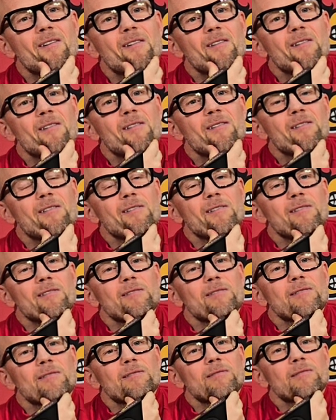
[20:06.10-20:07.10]
what it needs to
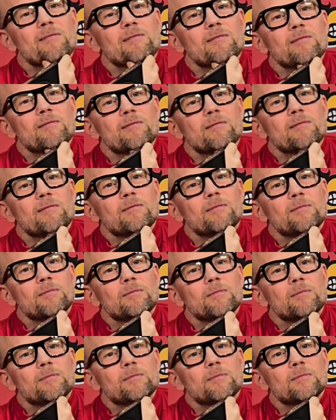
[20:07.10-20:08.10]
transform into to
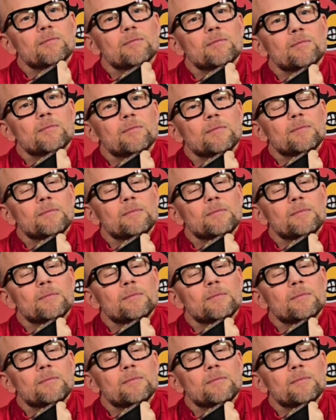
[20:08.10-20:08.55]
kind of